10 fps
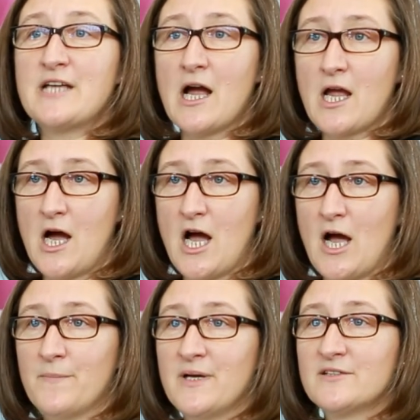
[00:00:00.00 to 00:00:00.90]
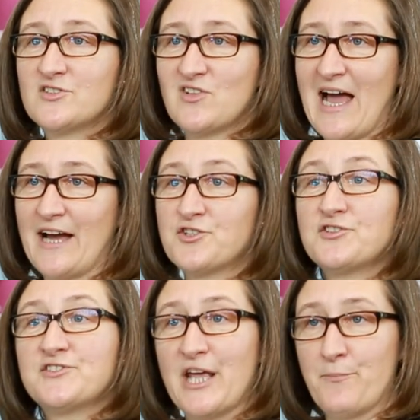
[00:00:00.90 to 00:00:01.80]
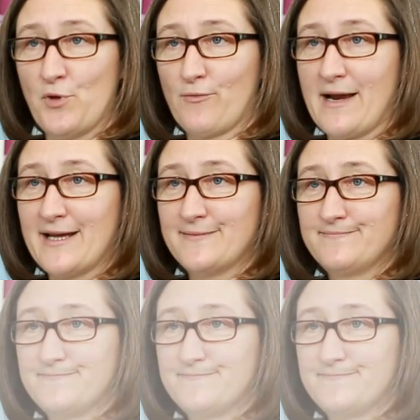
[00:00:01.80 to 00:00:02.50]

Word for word: dot com slash SampleArray.